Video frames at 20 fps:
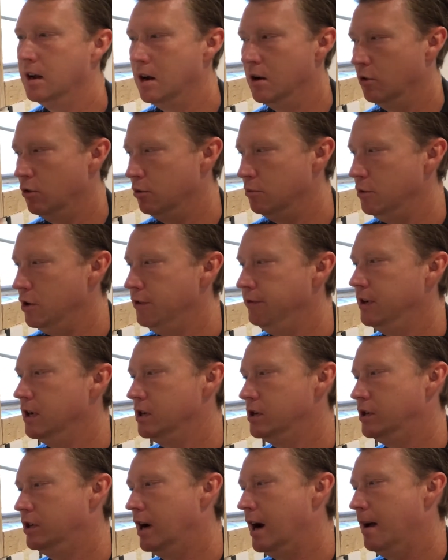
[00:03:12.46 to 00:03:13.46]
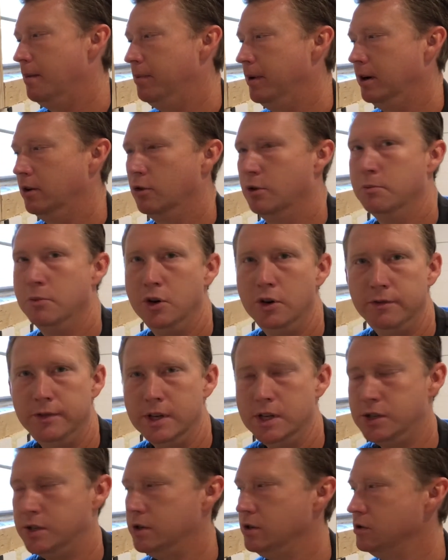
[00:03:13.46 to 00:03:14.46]
remove your strapping, remove
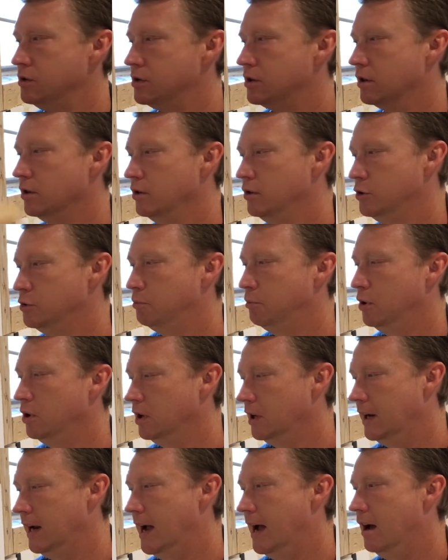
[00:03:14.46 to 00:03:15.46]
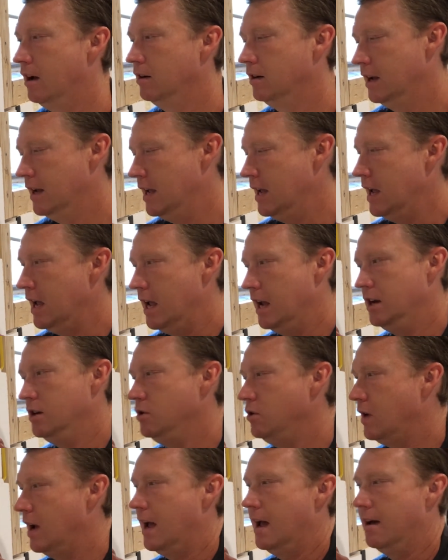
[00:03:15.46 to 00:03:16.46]
these 2 screws, pull it out, and
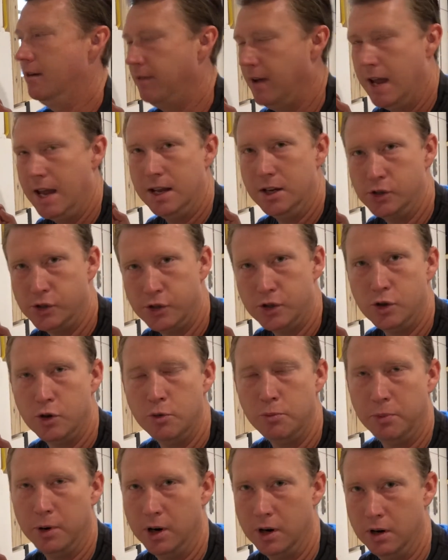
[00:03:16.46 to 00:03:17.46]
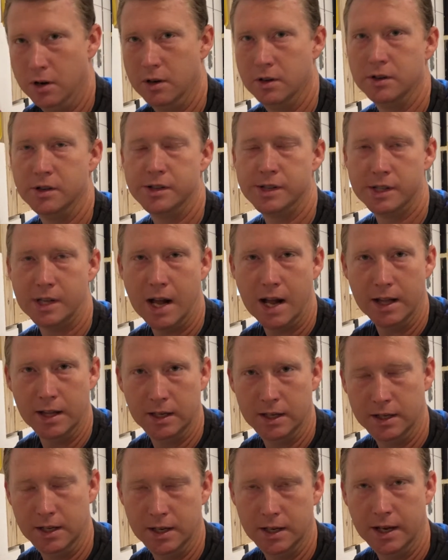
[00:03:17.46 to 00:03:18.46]
you have a super
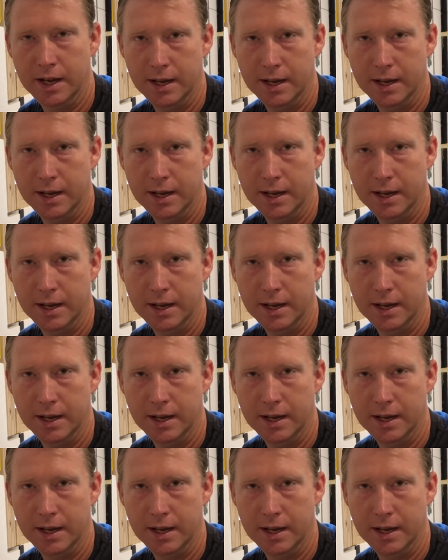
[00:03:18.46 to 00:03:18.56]
solid